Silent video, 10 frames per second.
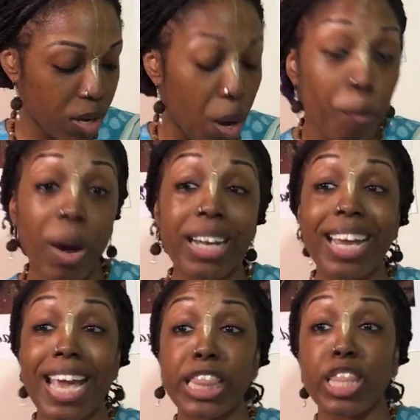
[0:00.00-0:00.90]
But
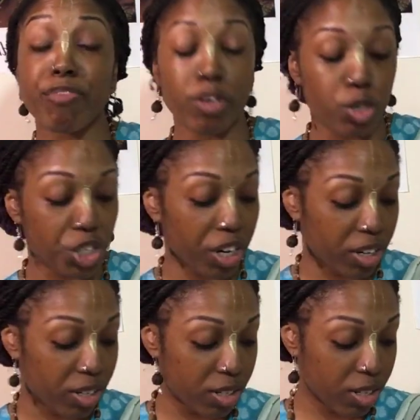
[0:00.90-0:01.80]
in the future,
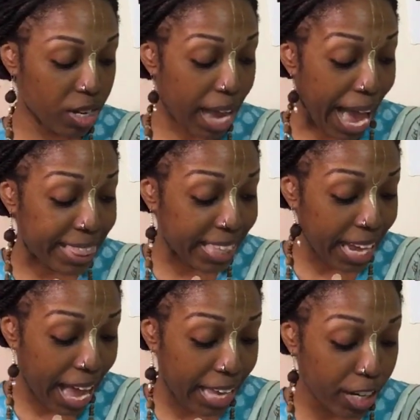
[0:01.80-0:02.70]
at the
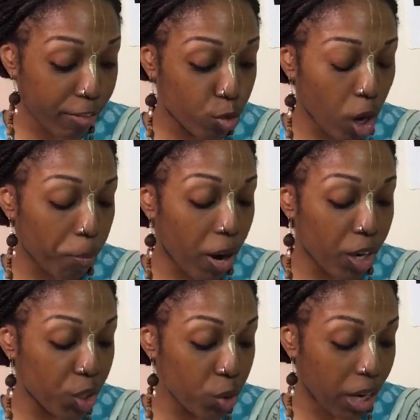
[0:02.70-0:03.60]
end of Dwapar
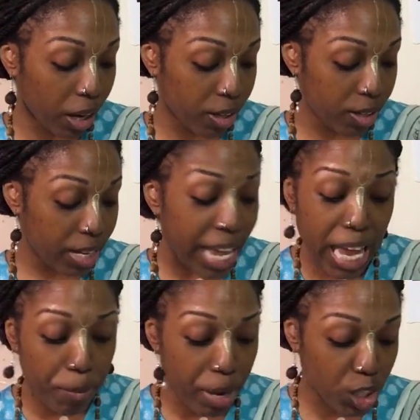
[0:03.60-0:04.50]
Yuga,
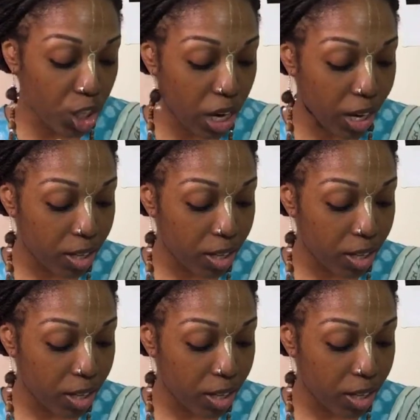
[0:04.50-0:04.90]
in Mathura,